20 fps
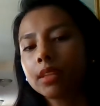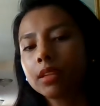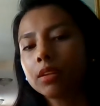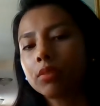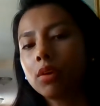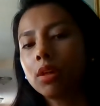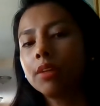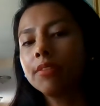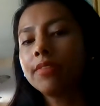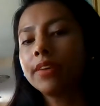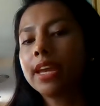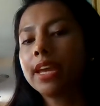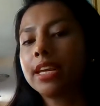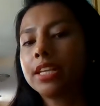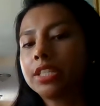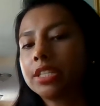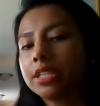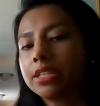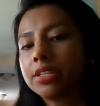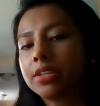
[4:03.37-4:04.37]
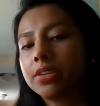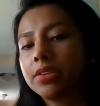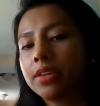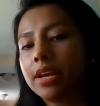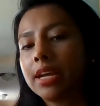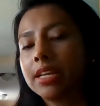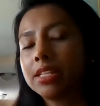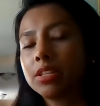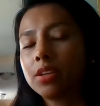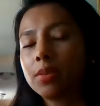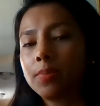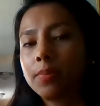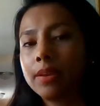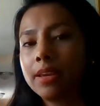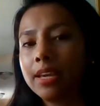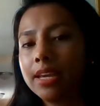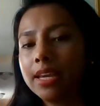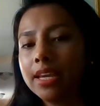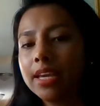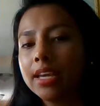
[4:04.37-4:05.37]
Qualifications, so the
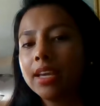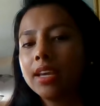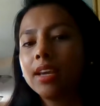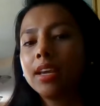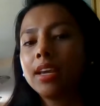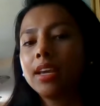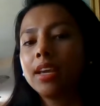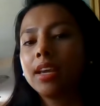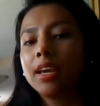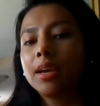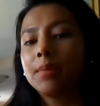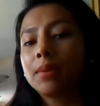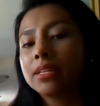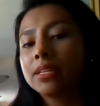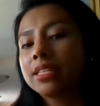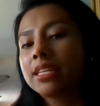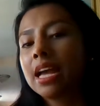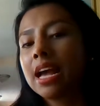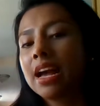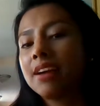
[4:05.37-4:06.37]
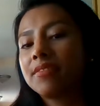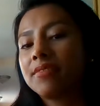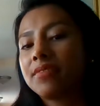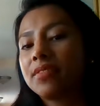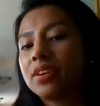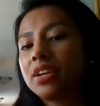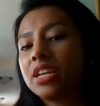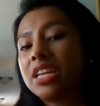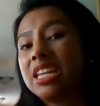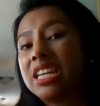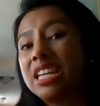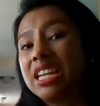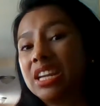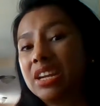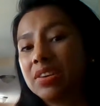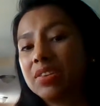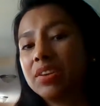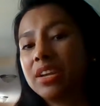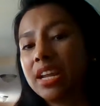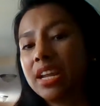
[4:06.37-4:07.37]
SLP must have
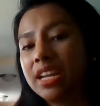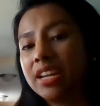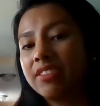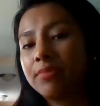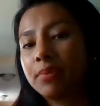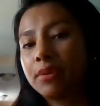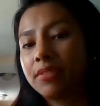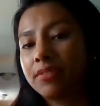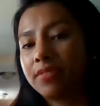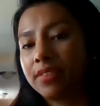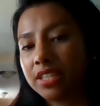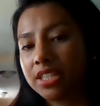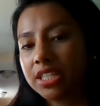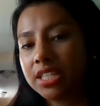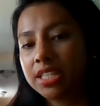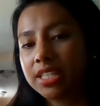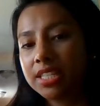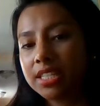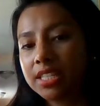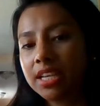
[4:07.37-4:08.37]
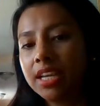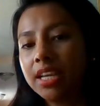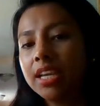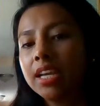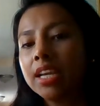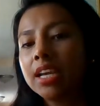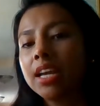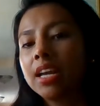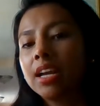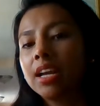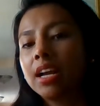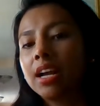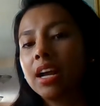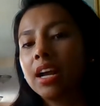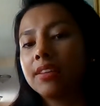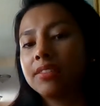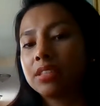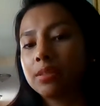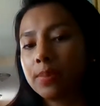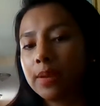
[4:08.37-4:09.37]
near native proficiency
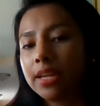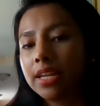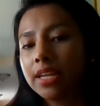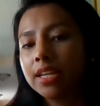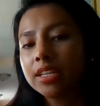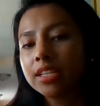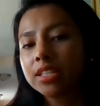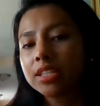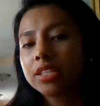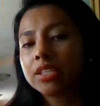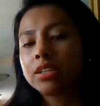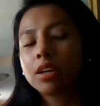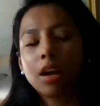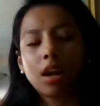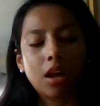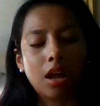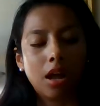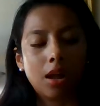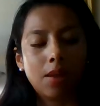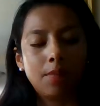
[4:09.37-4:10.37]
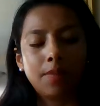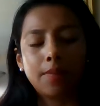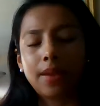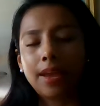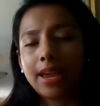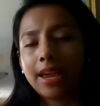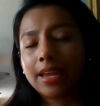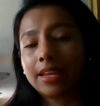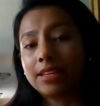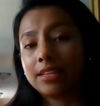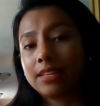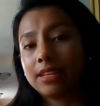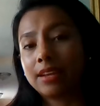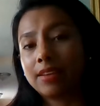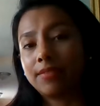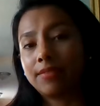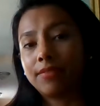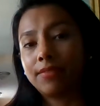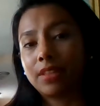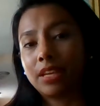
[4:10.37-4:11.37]
of Spanish, and
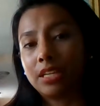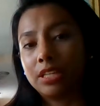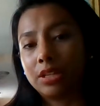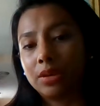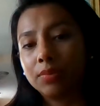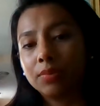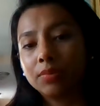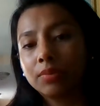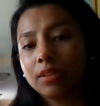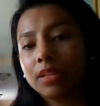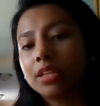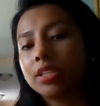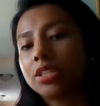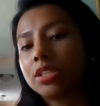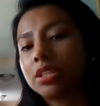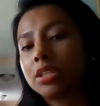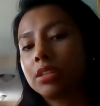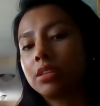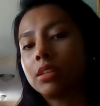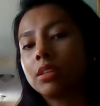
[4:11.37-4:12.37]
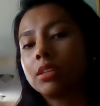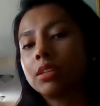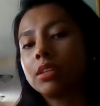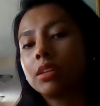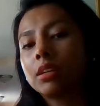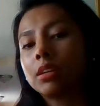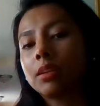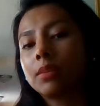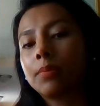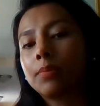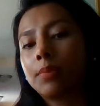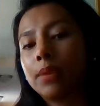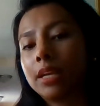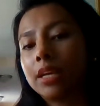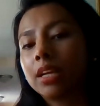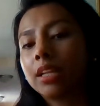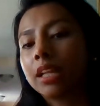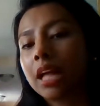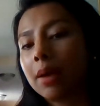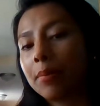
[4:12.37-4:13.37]
if they don't, they should be
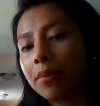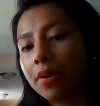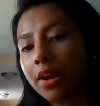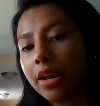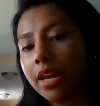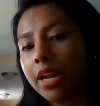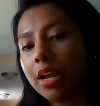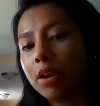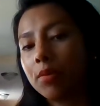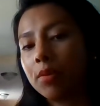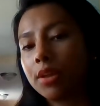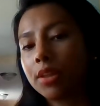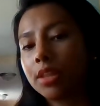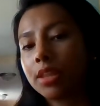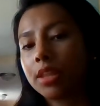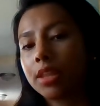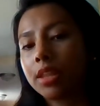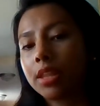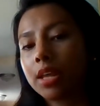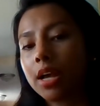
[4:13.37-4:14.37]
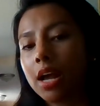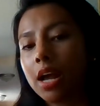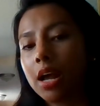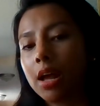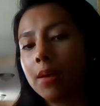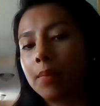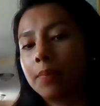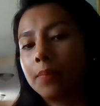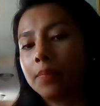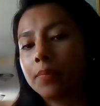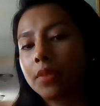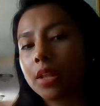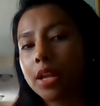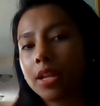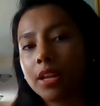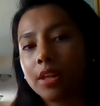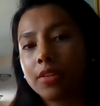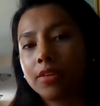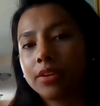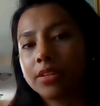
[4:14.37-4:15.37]
collaborating with
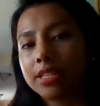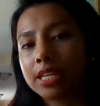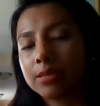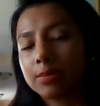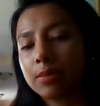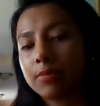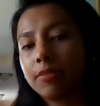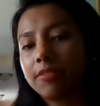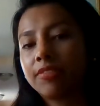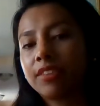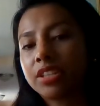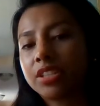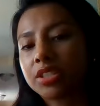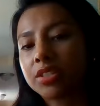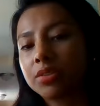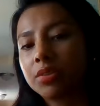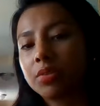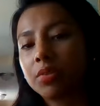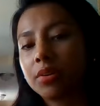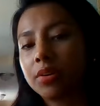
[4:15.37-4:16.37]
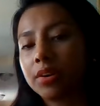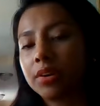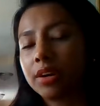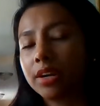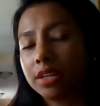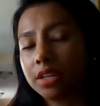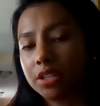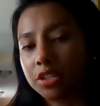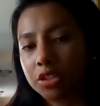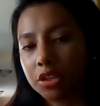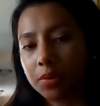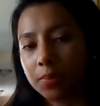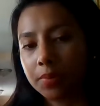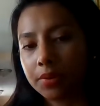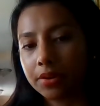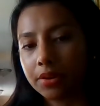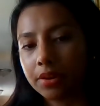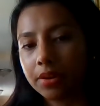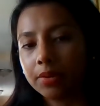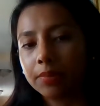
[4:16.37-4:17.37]
another assessment professional or an
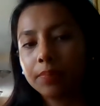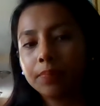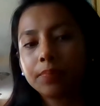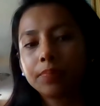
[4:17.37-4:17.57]
interpreter.